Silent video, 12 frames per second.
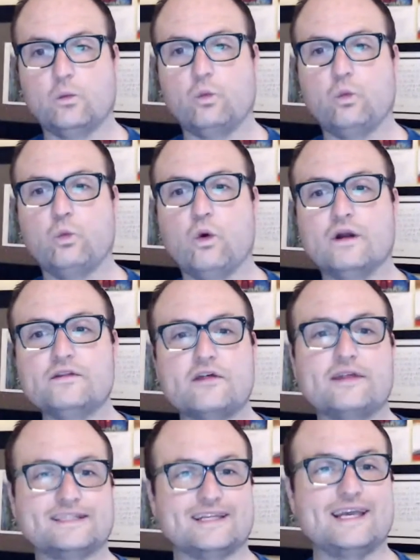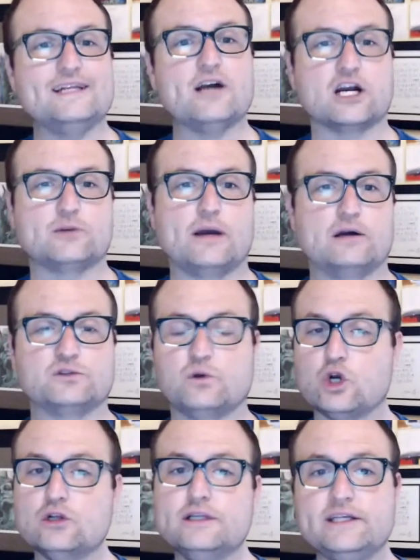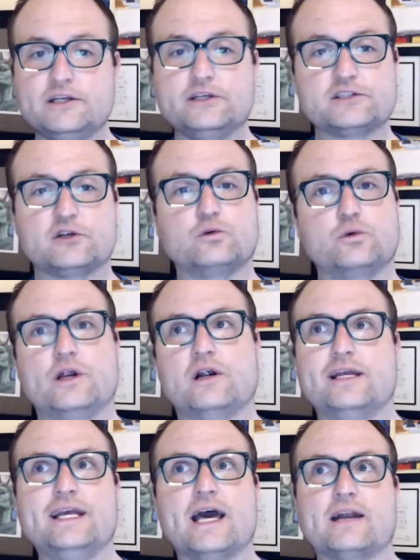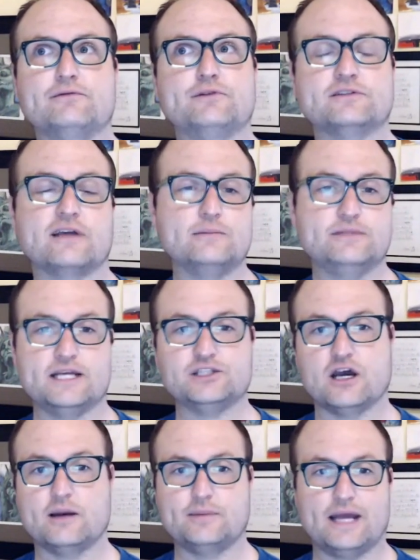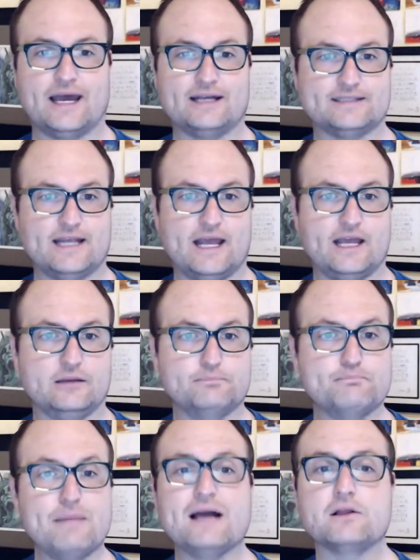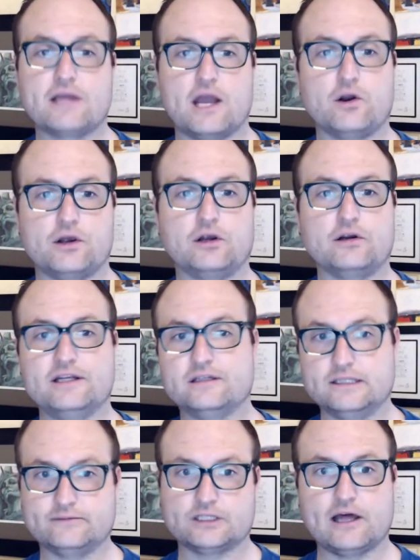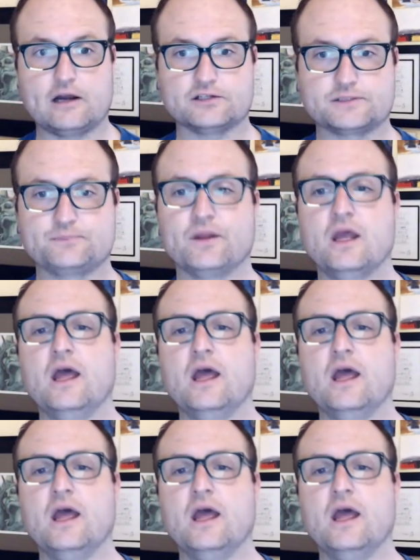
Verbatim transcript: one of the things that he talked about was early in his career, he had a full time day job as a mail carrier, he delivered letters.